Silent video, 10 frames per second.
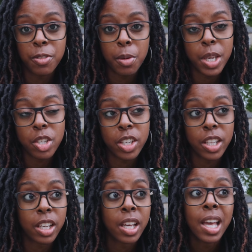from each
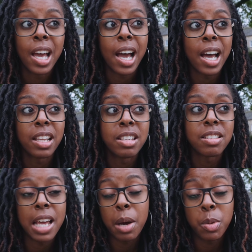other? And
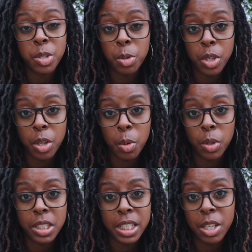how is the audio
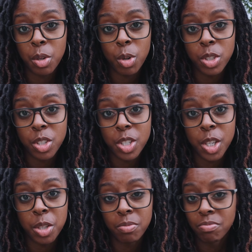quality across the two?